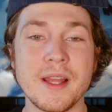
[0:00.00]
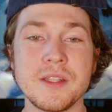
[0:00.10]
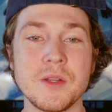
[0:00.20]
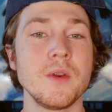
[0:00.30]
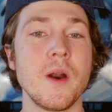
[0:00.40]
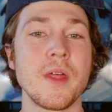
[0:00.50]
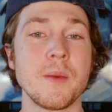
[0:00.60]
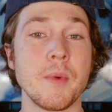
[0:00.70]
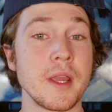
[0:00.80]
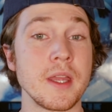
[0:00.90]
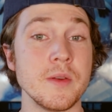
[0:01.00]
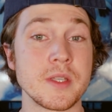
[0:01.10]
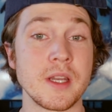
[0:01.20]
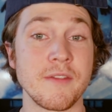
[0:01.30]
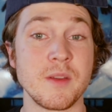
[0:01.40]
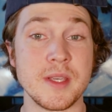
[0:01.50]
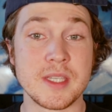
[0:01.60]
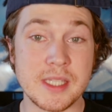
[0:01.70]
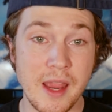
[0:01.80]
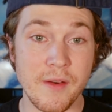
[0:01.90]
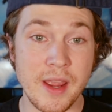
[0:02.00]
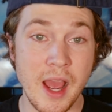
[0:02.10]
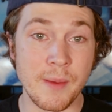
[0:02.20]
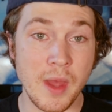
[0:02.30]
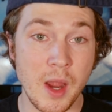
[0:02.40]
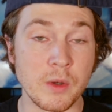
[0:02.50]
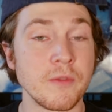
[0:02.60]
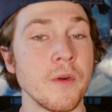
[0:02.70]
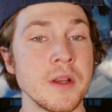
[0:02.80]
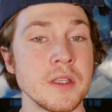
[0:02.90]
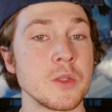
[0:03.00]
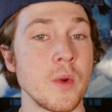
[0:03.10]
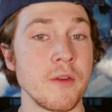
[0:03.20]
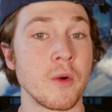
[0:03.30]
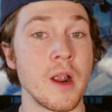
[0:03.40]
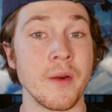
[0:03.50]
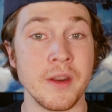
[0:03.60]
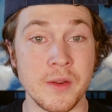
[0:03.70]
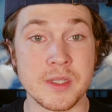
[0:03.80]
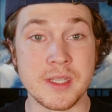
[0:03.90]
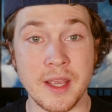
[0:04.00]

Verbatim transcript: I do know that breaking news can often be scary, I'm not referring to the twenty-four hour news